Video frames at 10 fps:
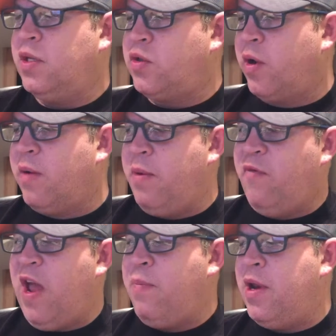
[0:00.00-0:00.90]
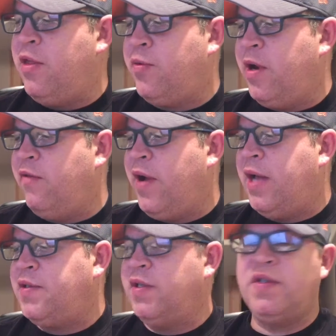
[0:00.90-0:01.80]
So we're going to be vaping in 3
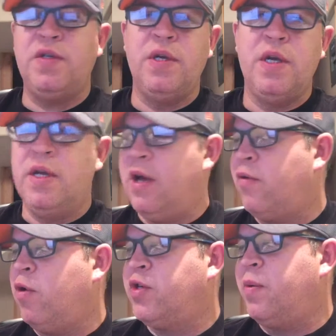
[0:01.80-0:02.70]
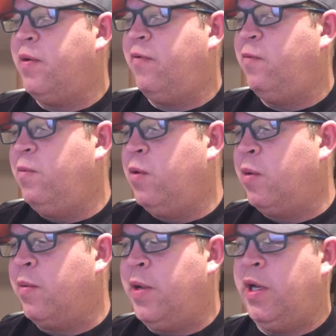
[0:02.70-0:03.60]
devices. Of course, we're
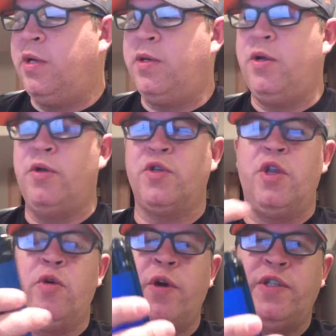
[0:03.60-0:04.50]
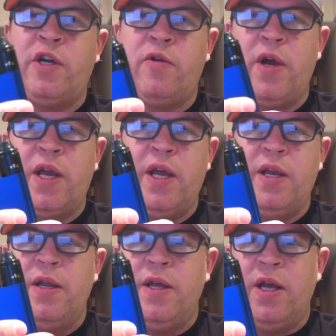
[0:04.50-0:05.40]
going to be using the Noisy
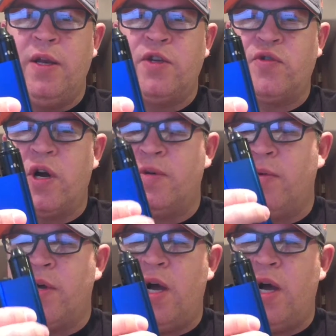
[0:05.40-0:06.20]
Cricket Indestructible